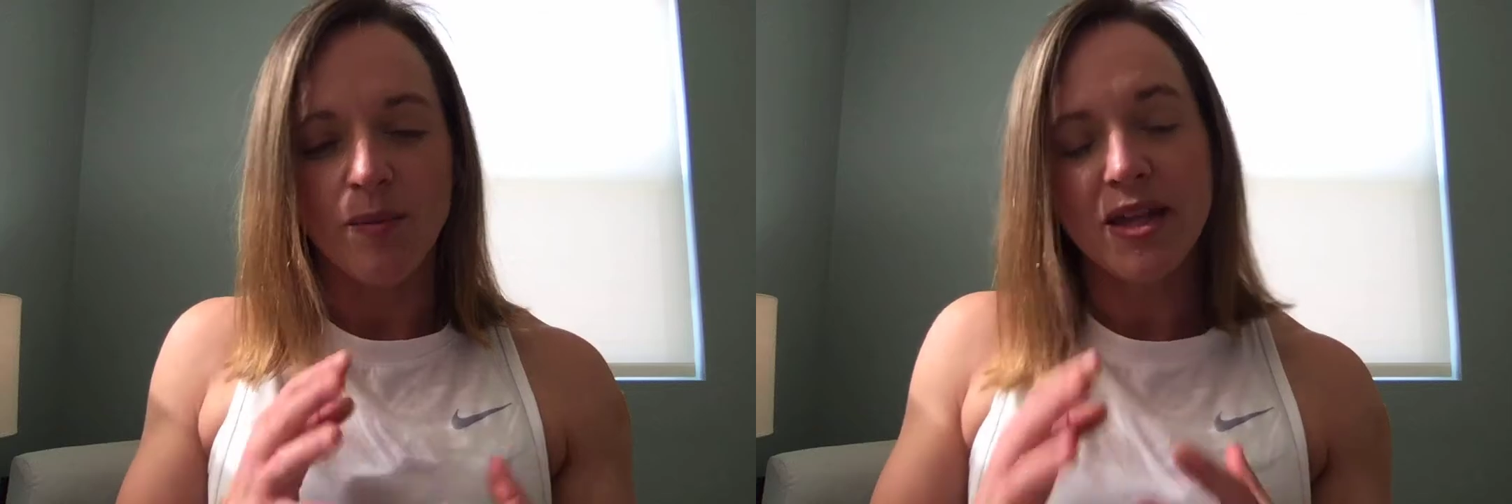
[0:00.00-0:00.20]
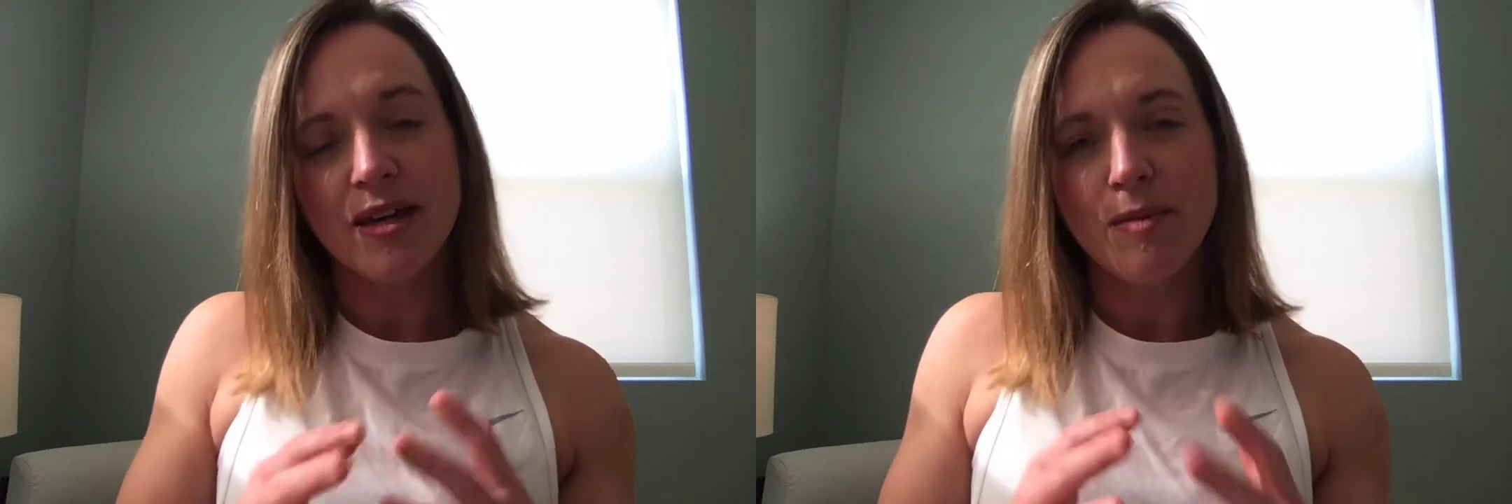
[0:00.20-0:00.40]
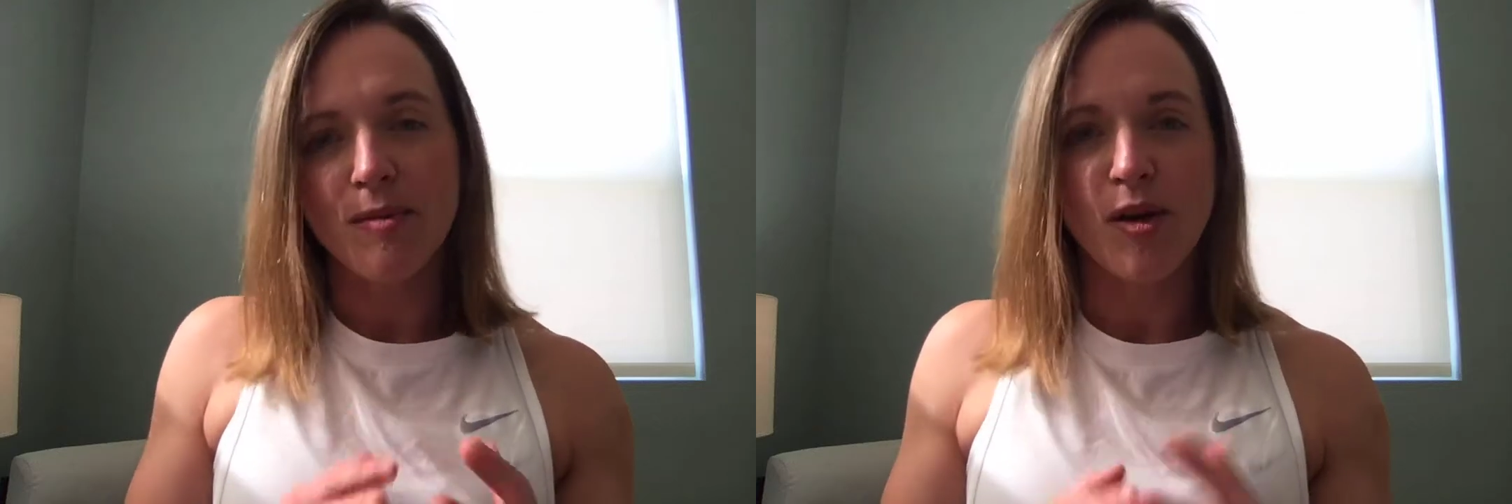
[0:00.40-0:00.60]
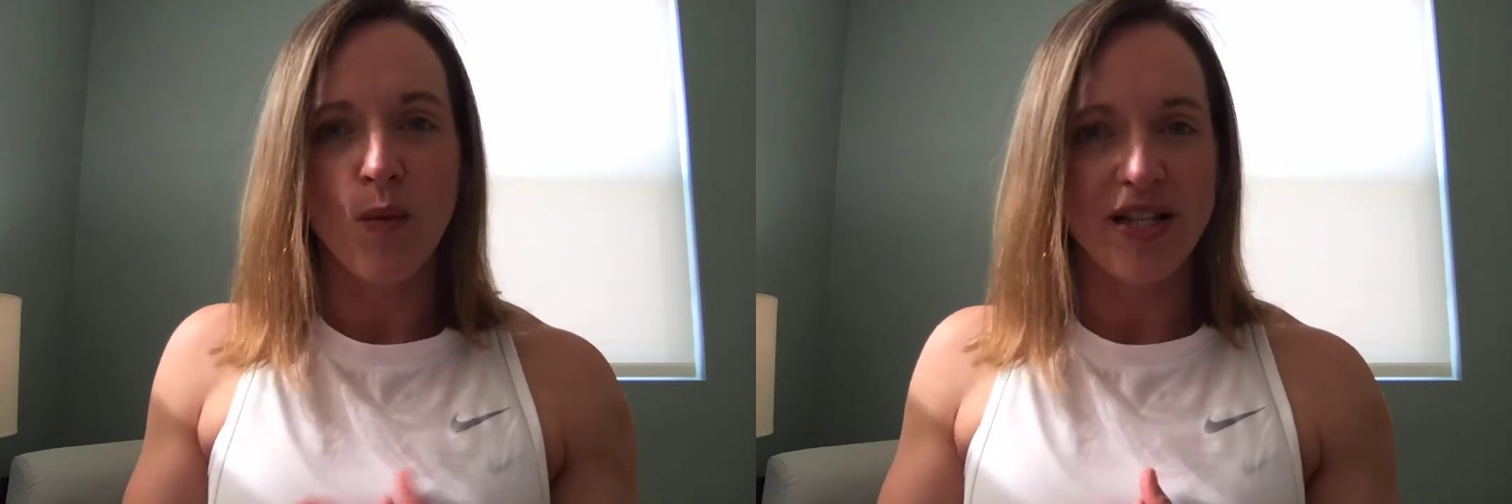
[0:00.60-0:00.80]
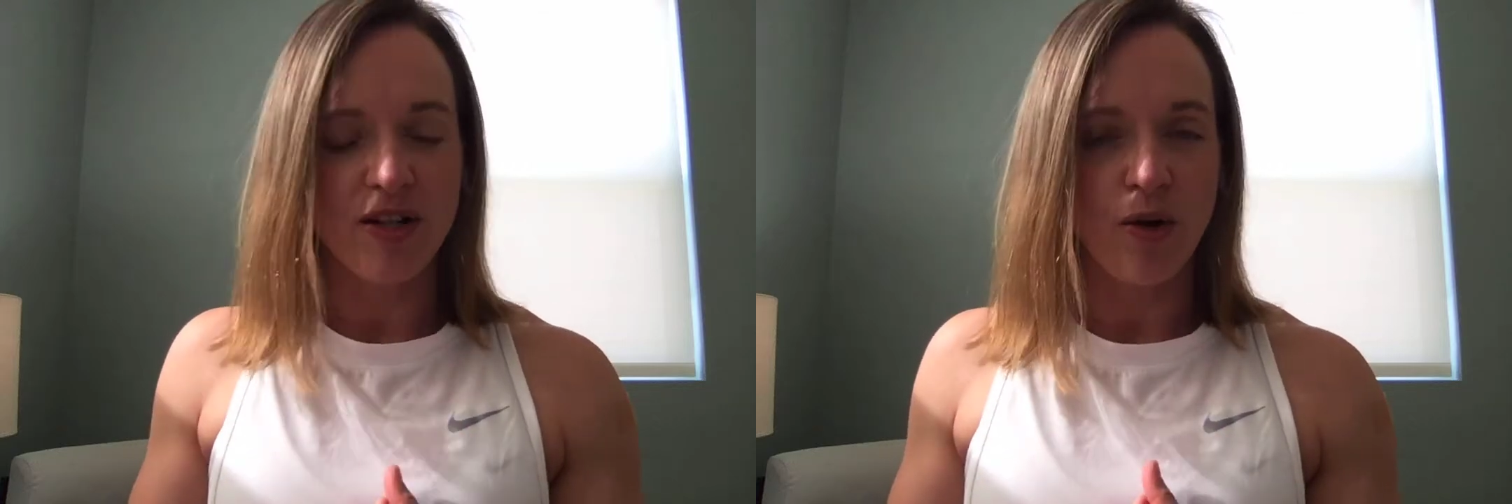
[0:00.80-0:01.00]
thinking maybe a
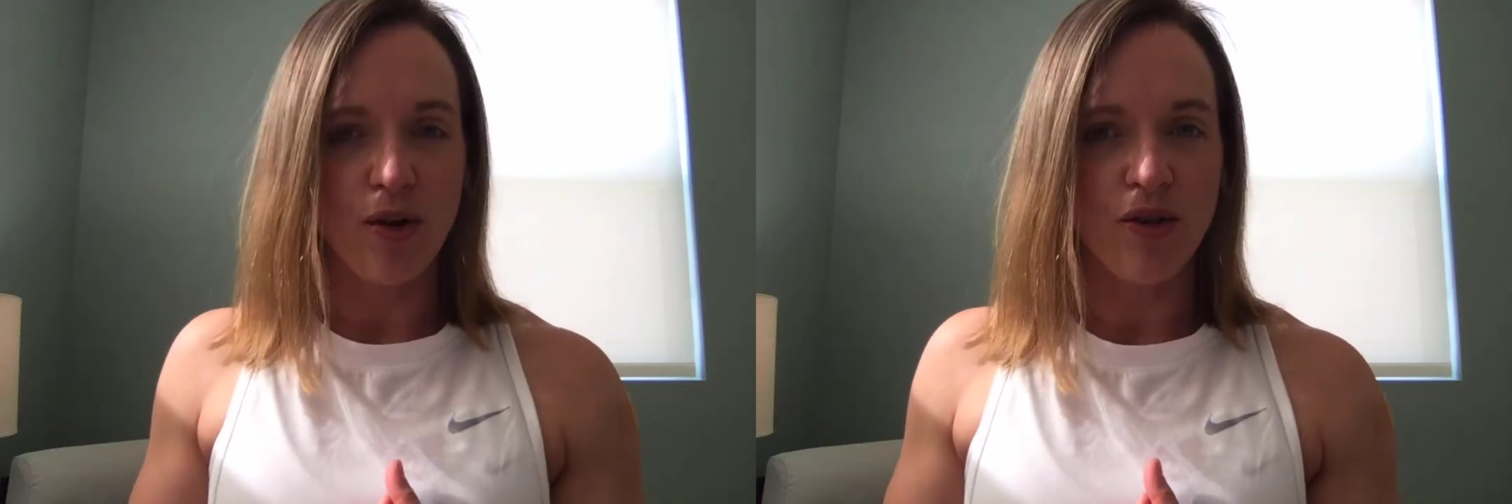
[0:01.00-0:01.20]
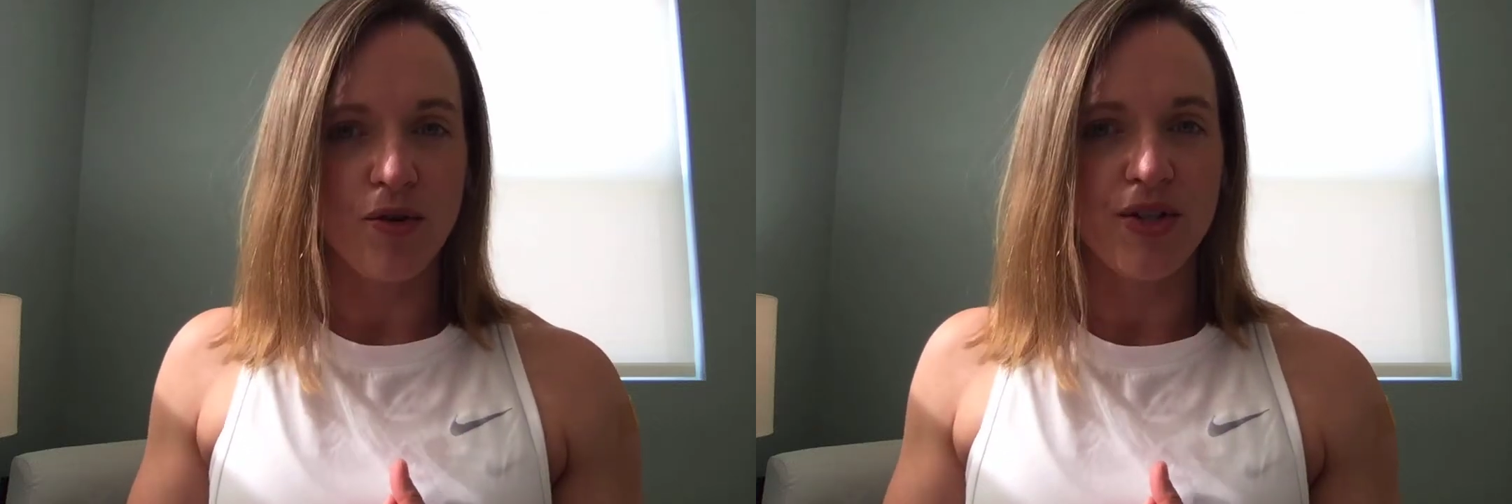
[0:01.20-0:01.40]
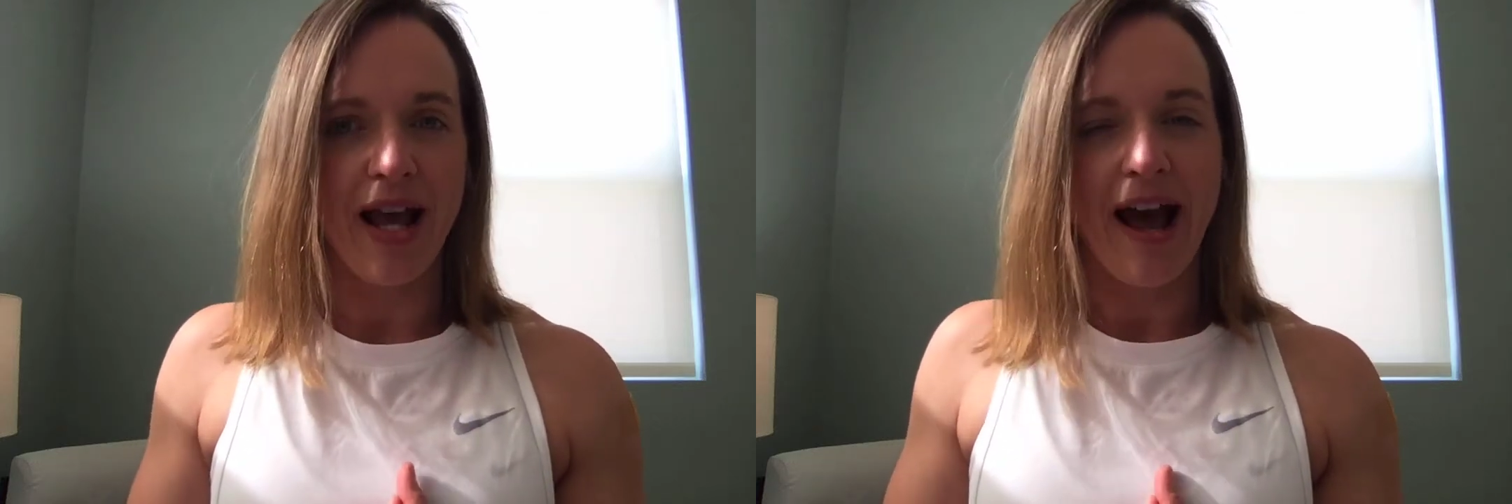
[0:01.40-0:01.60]
Wednesday or a Thursday